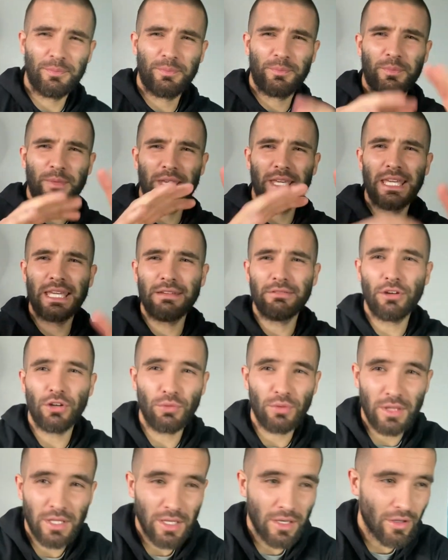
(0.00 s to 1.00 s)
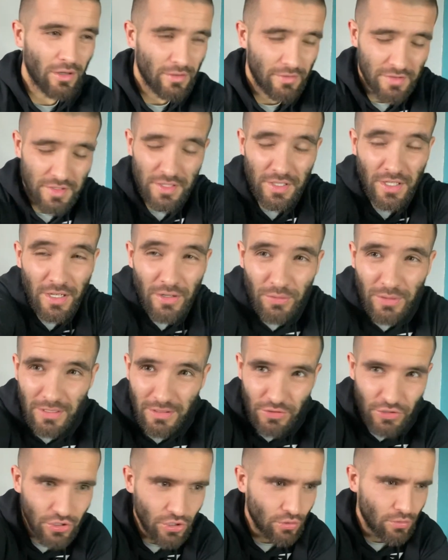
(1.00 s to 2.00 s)
hero with a lifestyle where I
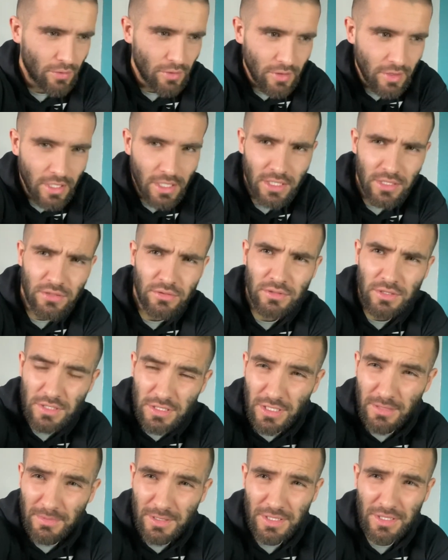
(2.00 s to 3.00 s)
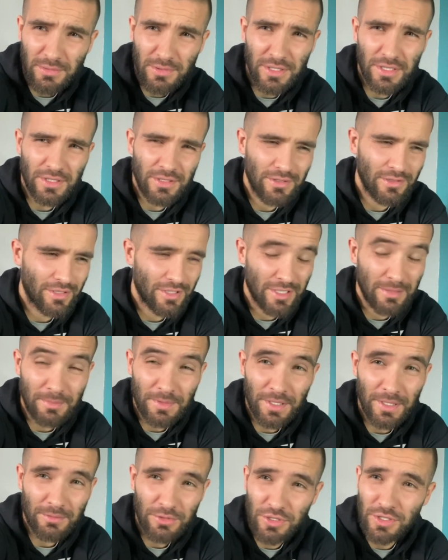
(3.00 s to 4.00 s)
do things all the time that I don't want to do, because I'm
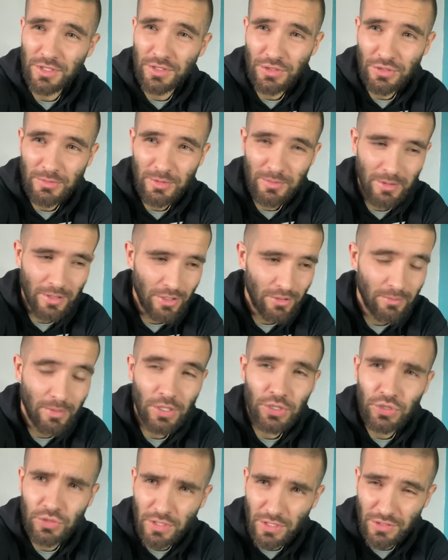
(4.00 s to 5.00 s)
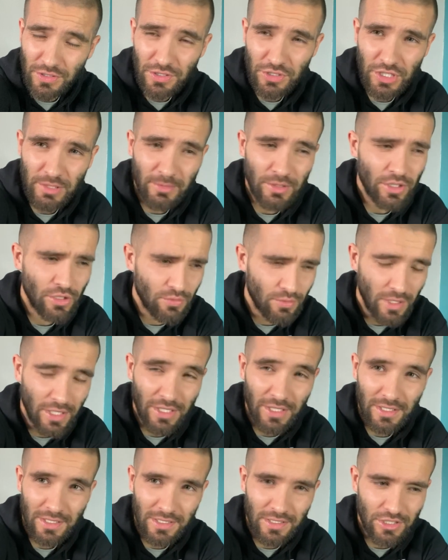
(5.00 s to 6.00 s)
not just a normal bloke. But I do go to the gym, I do work
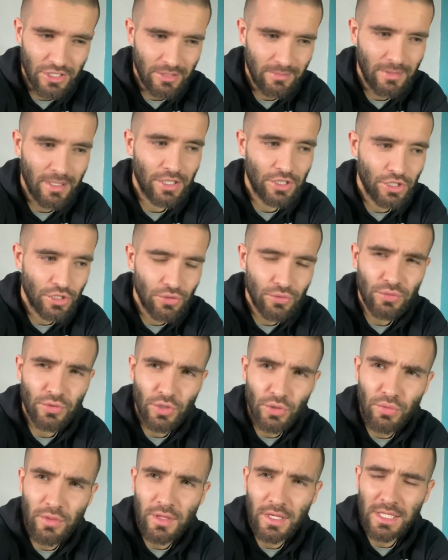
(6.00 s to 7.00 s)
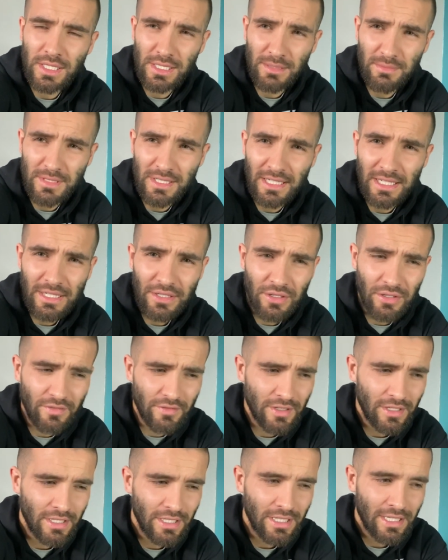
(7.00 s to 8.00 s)
hard in the gym, I do things that I'm scared of,
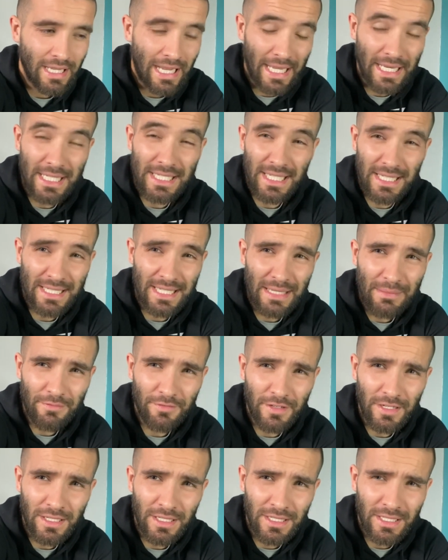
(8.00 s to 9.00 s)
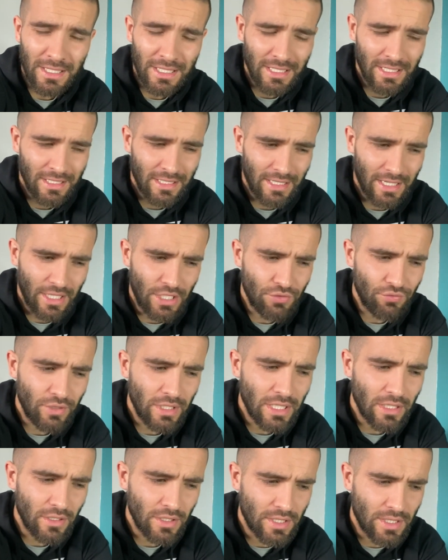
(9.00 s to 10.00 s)
and it's that same feeling. And you
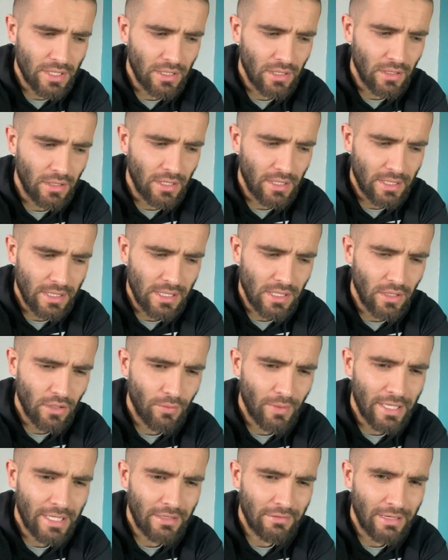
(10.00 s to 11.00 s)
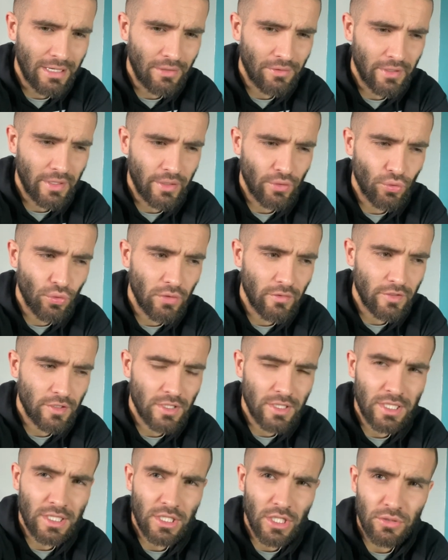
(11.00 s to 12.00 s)
realise that like there's a lot of waiting around, and then all of a sudden
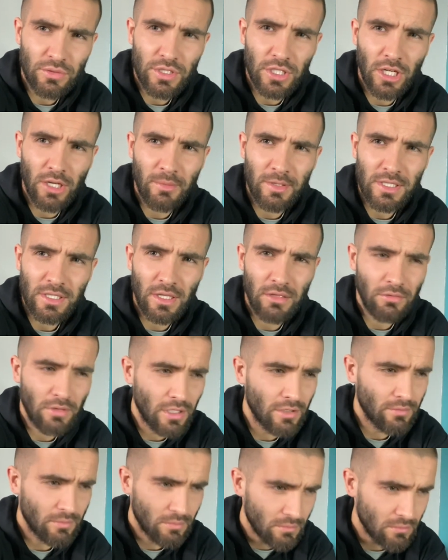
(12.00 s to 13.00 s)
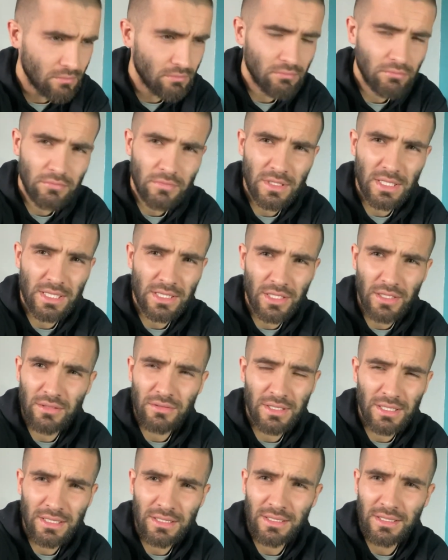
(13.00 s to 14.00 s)
it's go time, and it's like, right, let's go then.